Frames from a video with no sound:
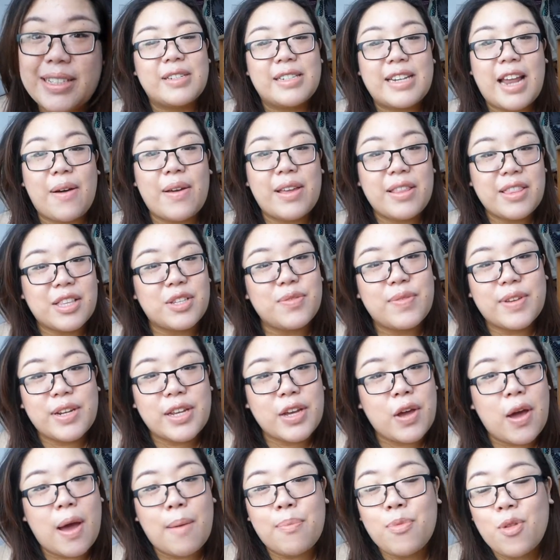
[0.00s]
Now, in this
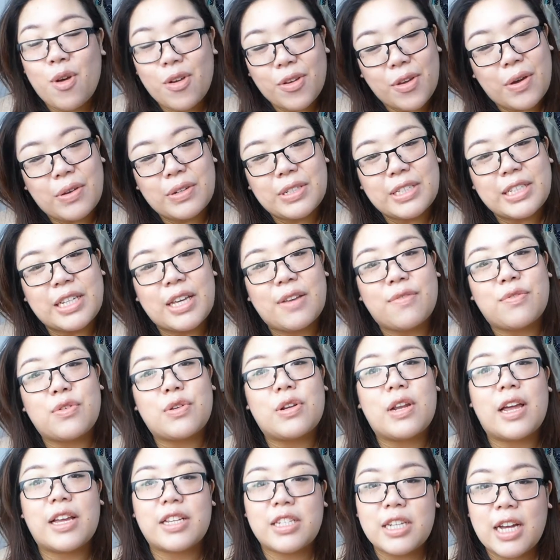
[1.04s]
video, I'm not going to give
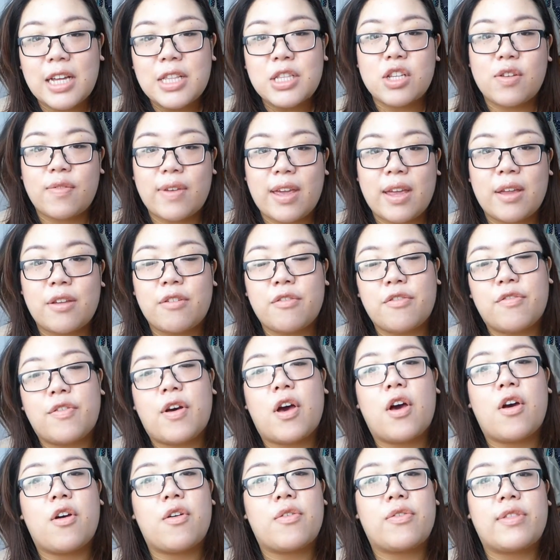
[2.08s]
you like tons of
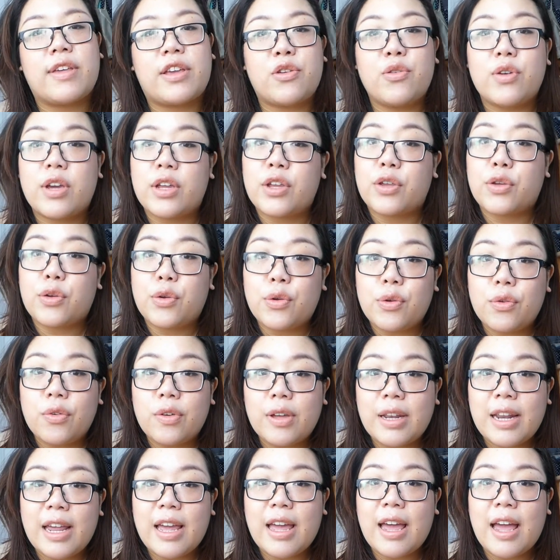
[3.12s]
info that you can
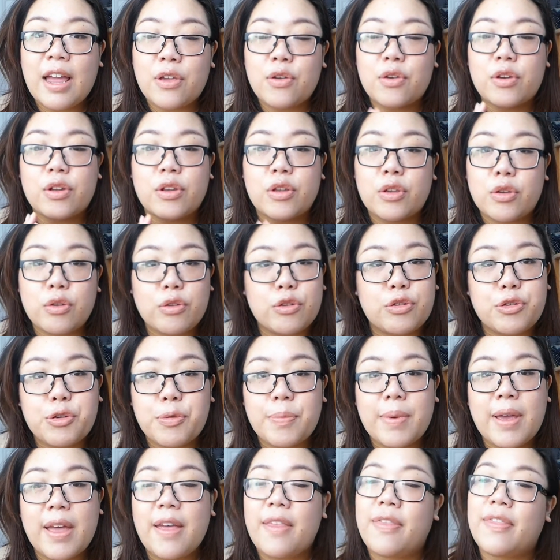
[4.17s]
Google it and you can
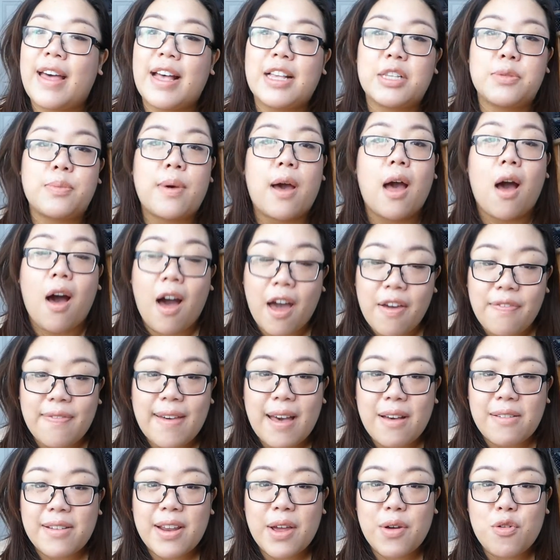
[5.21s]
YouTube it, and that's where I
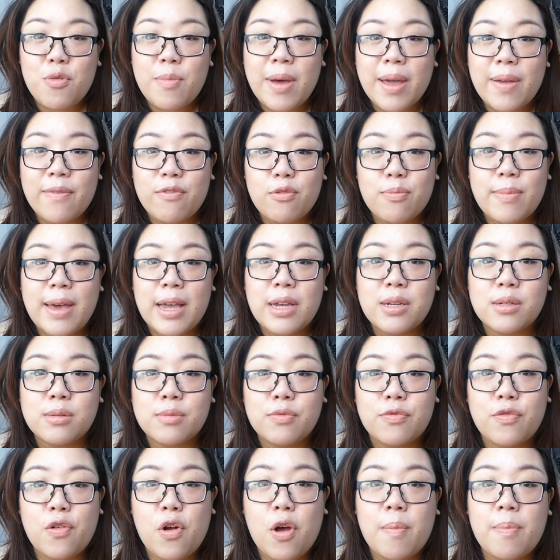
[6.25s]
found out all my
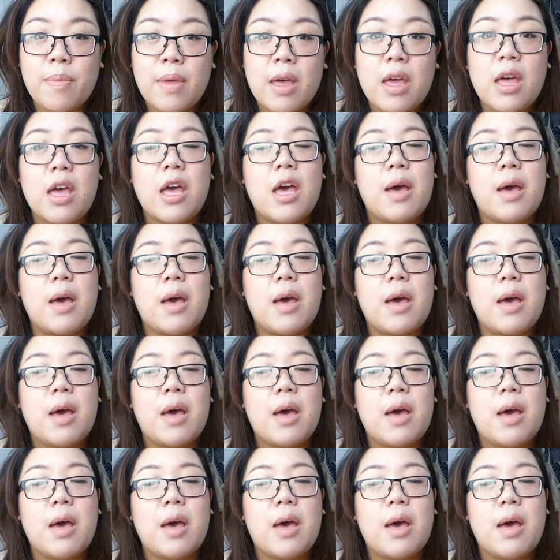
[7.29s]
information from.